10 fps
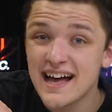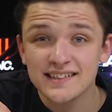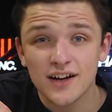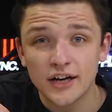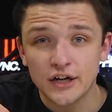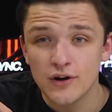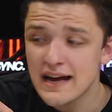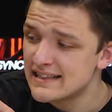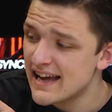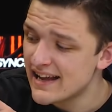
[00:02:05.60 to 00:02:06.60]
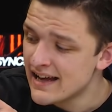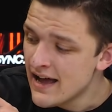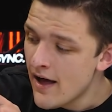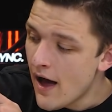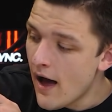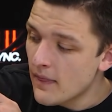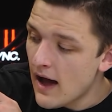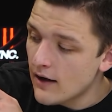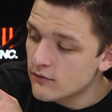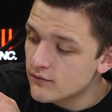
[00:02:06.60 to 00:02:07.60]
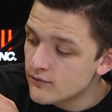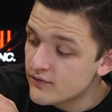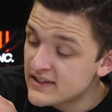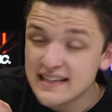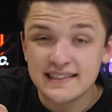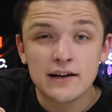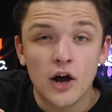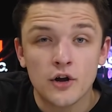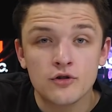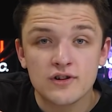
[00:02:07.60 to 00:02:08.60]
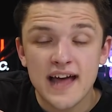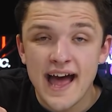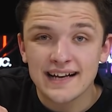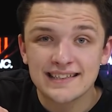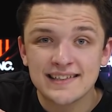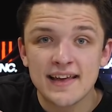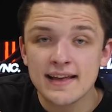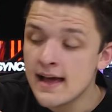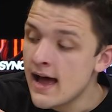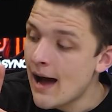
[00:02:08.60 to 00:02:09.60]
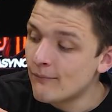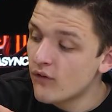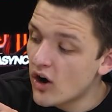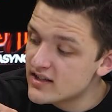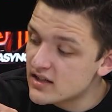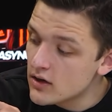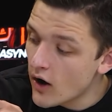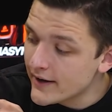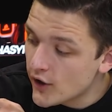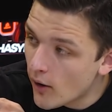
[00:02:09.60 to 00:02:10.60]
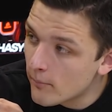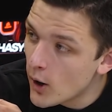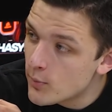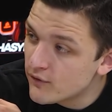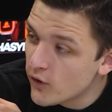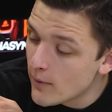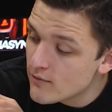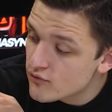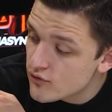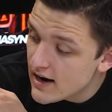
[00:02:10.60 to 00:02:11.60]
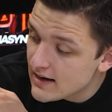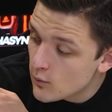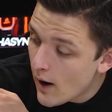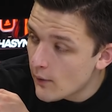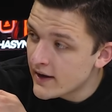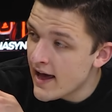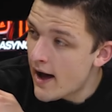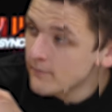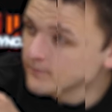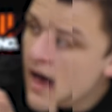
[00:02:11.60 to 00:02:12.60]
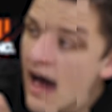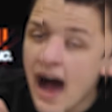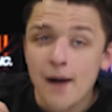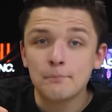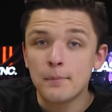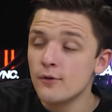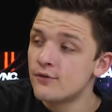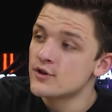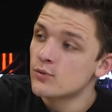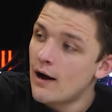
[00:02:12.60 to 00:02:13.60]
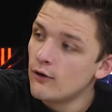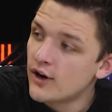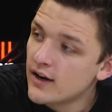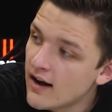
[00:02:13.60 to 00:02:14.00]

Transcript: That's kind of crazy. That 6900 XT and Ryzen 9 combo performing really well here. And both as well, looking